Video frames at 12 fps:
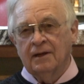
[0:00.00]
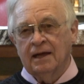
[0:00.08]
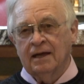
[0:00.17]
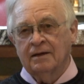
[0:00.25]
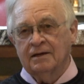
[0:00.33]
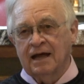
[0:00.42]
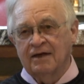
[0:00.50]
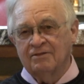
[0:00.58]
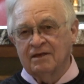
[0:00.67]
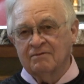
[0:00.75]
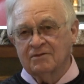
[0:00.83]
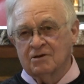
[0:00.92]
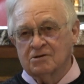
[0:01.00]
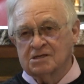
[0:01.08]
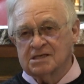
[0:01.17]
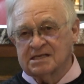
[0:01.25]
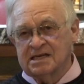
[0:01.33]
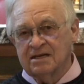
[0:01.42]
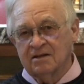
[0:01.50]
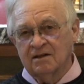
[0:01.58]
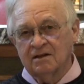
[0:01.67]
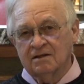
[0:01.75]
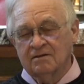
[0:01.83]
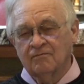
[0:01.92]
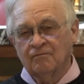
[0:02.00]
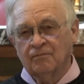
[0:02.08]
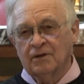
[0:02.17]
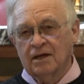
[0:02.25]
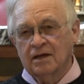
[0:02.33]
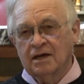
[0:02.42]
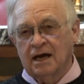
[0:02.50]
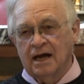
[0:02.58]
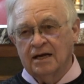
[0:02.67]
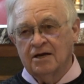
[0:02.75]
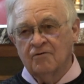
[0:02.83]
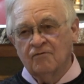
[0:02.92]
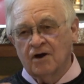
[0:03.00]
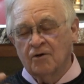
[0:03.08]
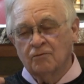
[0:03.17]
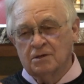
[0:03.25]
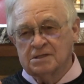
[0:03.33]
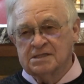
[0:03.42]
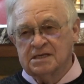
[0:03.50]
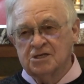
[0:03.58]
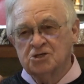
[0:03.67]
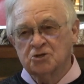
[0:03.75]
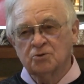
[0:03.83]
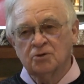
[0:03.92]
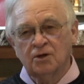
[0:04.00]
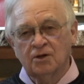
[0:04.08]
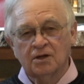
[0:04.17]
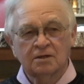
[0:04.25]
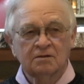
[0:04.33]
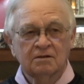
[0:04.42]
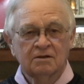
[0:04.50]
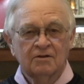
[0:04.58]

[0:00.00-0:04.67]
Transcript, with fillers: And I think there's still kind of a residual